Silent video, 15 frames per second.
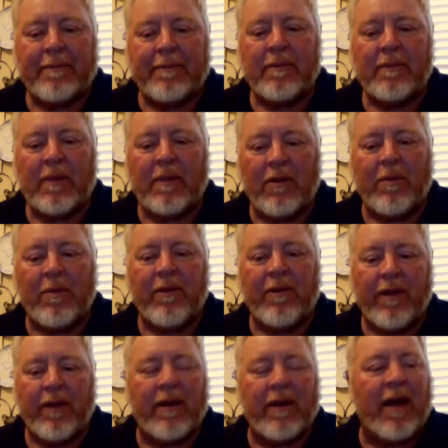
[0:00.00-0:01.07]
Don't be
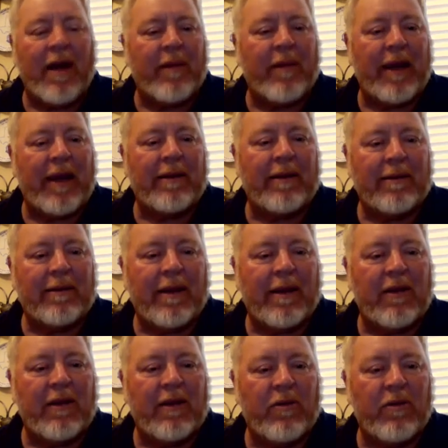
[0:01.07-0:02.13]
afraid to nominate a
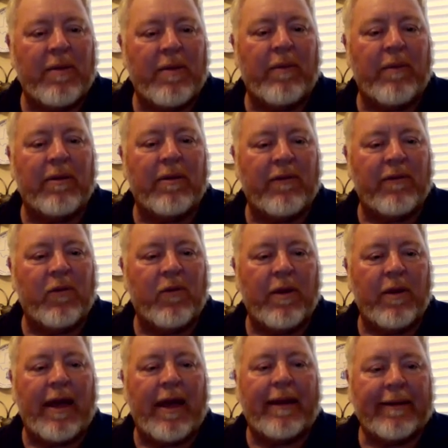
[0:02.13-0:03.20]
youth member for
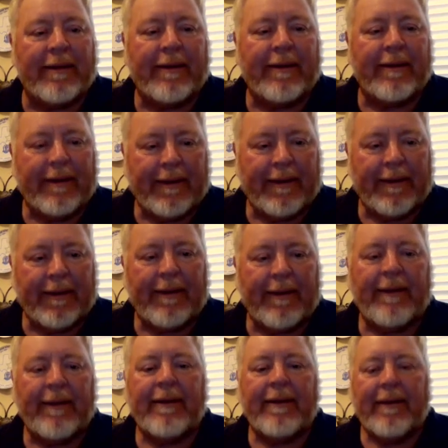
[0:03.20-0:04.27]
that.
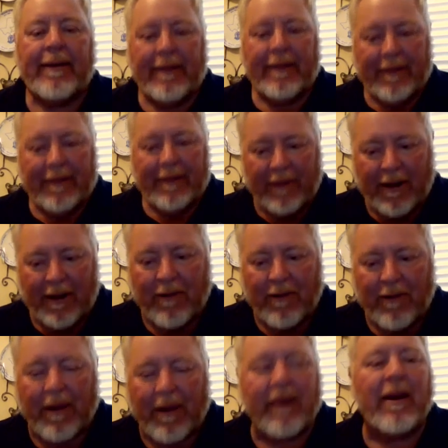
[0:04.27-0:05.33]
We need to
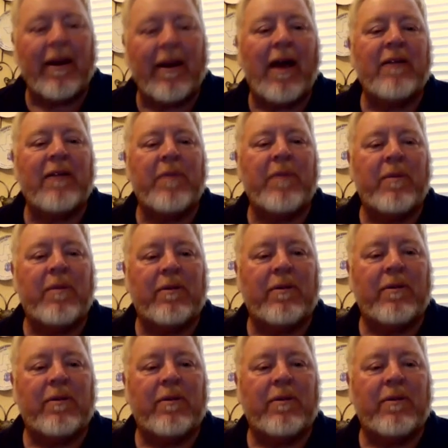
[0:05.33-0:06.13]
recognize people.